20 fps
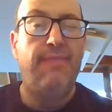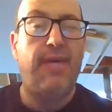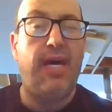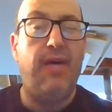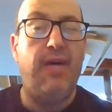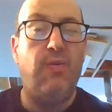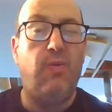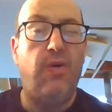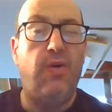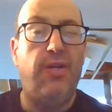
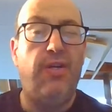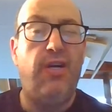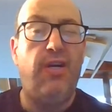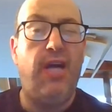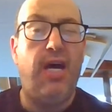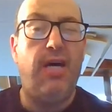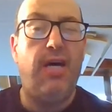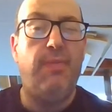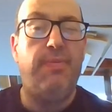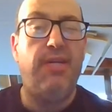I wonder
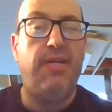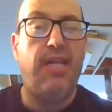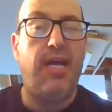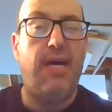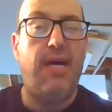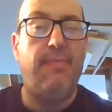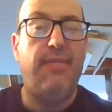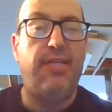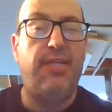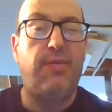how
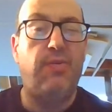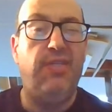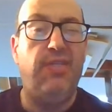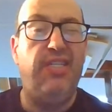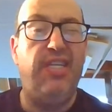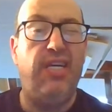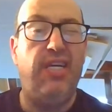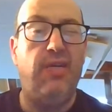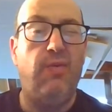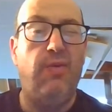Palamas
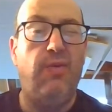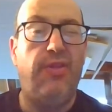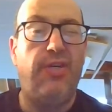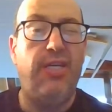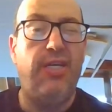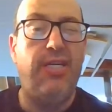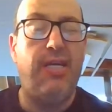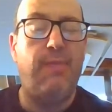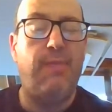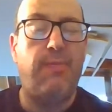would deal with
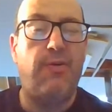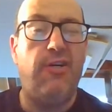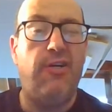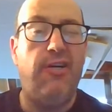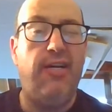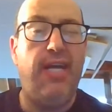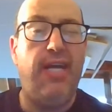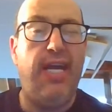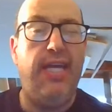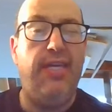
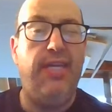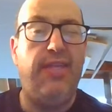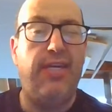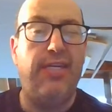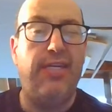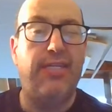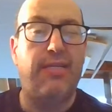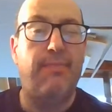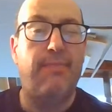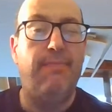contemporary
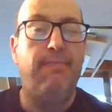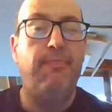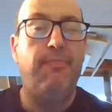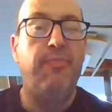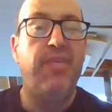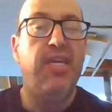atheism.